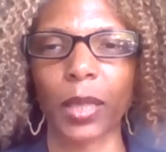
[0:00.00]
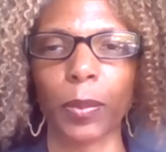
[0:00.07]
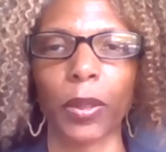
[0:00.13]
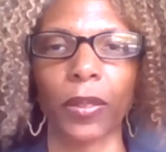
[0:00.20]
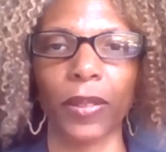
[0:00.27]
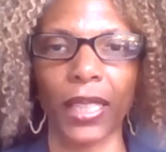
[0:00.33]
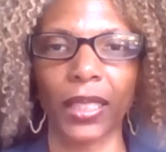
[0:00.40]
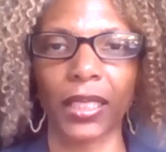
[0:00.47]

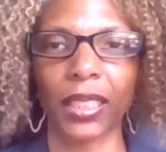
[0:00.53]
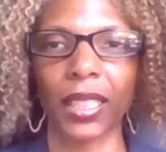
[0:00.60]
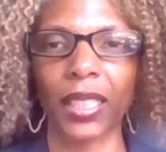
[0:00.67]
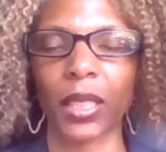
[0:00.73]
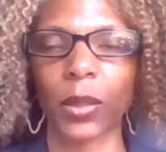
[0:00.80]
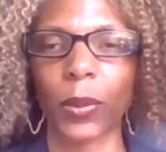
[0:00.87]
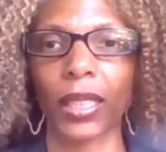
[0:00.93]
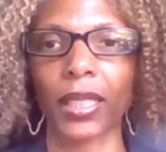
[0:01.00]
profession,
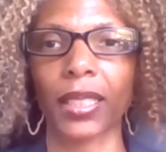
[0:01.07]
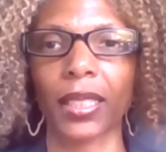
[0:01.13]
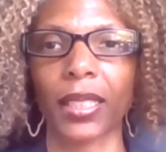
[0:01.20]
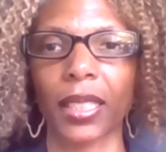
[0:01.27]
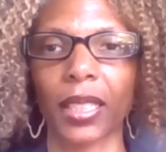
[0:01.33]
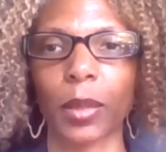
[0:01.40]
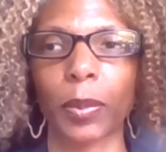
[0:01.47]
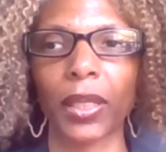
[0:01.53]
as well as a
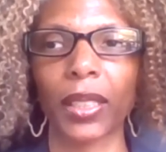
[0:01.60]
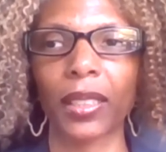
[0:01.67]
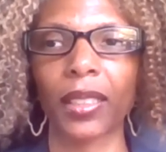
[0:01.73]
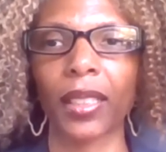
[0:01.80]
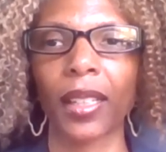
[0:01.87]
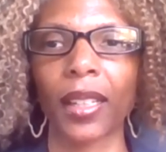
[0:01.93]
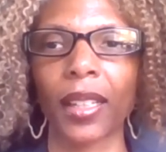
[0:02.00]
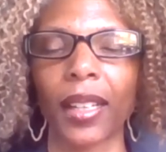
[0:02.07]
discipline,